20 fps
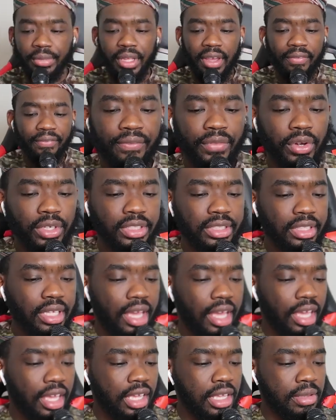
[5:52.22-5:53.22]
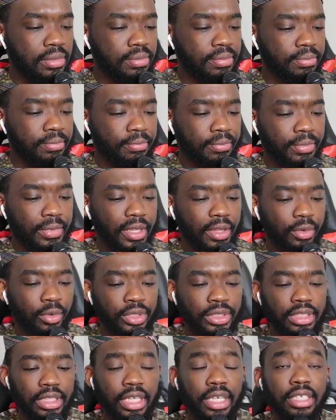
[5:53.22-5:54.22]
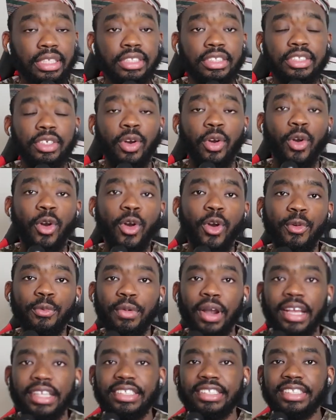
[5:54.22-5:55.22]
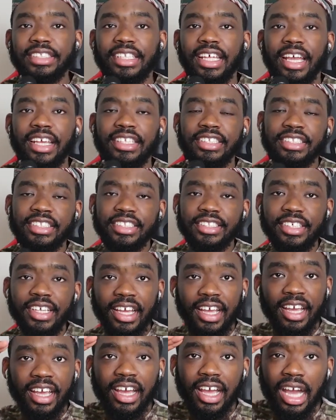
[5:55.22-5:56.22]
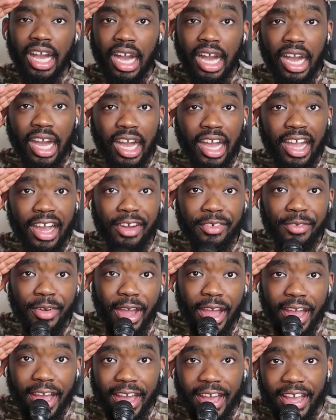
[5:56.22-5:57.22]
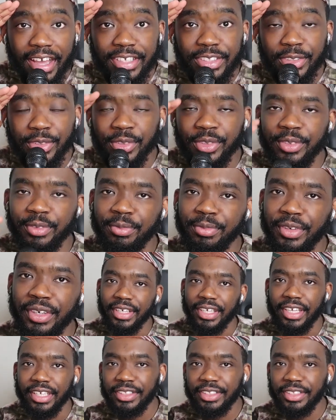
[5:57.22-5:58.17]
their first game was against almighty Nigeria. Arise-o. But